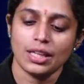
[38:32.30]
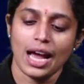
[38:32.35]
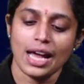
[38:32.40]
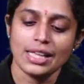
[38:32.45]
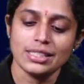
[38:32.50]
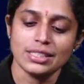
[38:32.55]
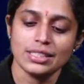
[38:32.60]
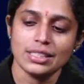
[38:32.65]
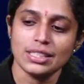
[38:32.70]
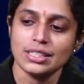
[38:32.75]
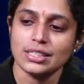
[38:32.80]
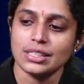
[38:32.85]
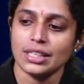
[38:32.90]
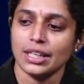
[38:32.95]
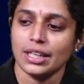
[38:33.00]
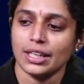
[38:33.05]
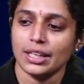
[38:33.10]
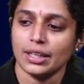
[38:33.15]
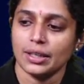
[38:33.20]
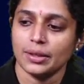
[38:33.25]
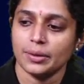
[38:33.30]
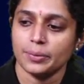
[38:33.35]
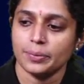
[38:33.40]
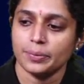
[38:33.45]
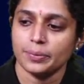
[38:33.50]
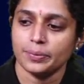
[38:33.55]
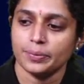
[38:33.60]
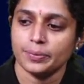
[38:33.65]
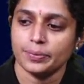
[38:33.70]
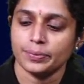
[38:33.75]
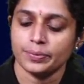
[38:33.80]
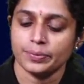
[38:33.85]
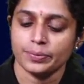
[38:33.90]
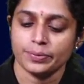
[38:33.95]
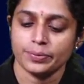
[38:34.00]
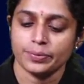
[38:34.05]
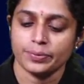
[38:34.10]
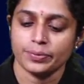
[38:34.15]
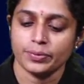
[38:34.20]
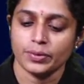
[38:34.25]
The answer is A.
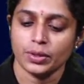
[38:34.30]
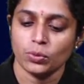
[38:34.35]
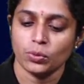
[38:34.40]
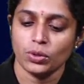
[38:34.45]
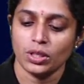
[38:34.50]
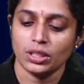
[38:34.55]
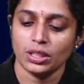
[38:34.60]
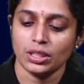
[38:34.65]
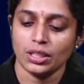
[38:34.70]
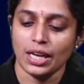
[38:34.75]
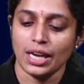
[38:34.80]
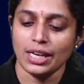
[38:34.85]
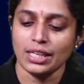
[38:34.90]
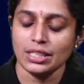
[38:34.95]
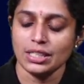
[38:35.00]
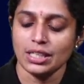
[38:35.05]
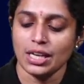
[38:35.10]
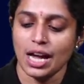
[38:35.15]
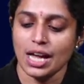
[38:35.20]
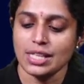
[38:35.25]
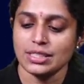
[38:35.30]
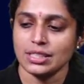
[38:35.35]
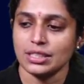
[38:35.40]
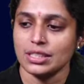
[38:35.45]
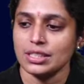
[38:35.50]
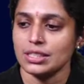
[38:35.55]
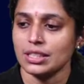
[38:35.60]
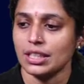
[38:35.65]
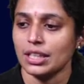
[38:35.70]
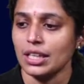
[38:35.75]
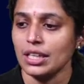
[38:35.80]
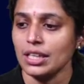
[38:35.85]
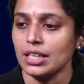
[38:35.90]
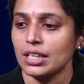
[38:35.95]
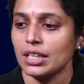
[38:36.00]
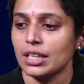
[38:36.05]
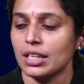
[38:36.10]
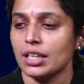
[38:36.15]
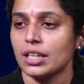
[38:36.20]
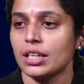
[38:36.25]
29, answer is
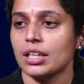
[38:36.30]
A.